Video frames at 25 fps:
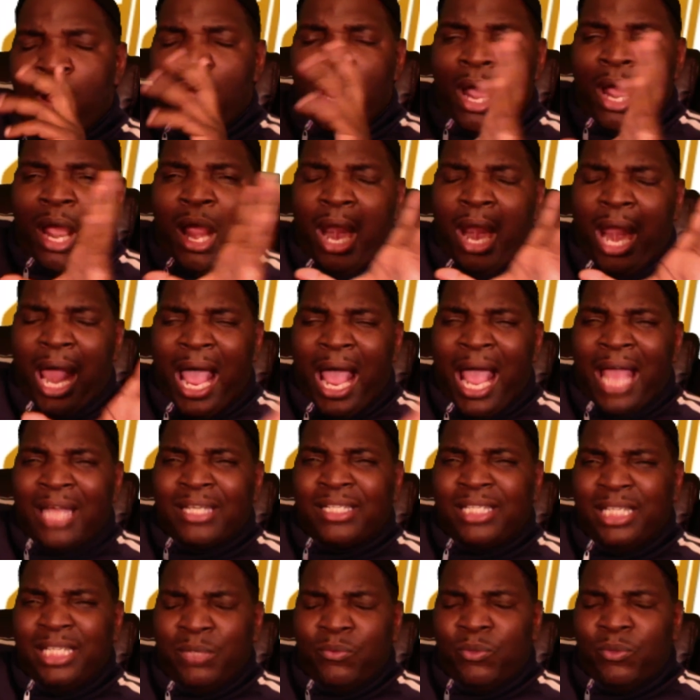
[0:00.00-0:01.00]
her
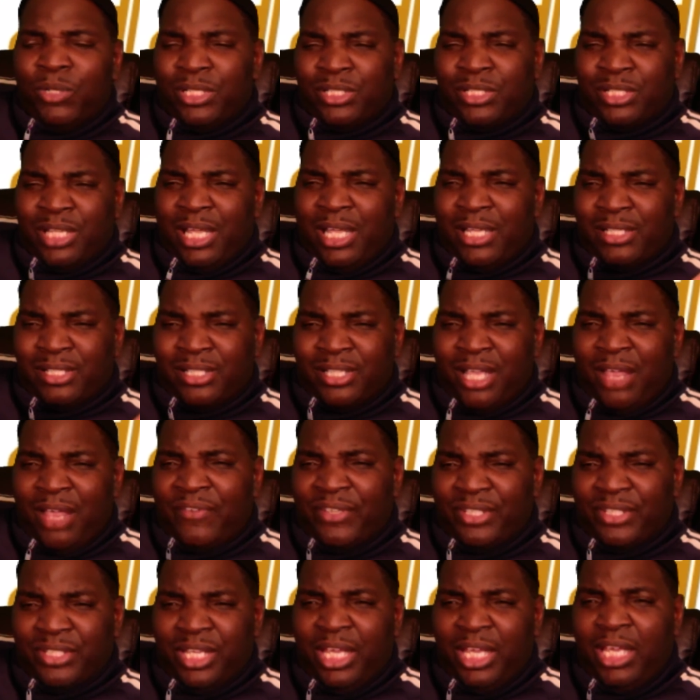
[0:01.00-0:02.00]
ID would have said
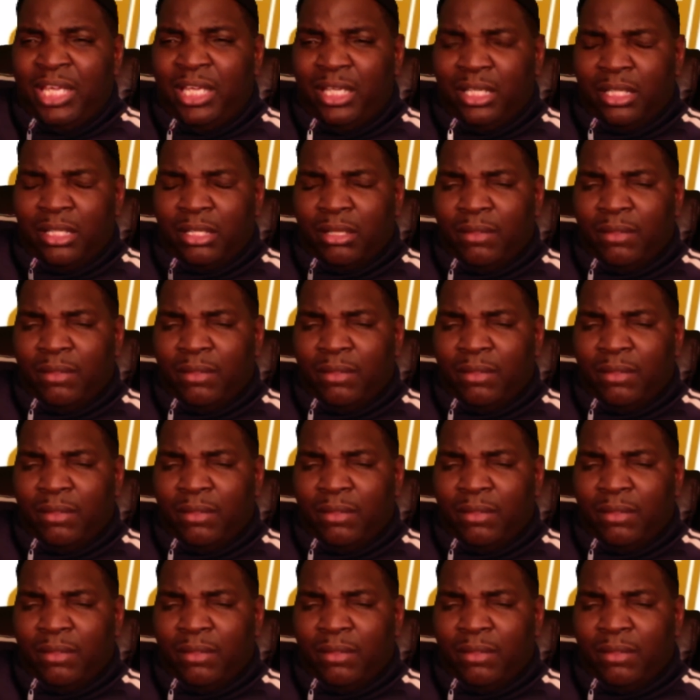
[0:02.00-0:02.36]
17.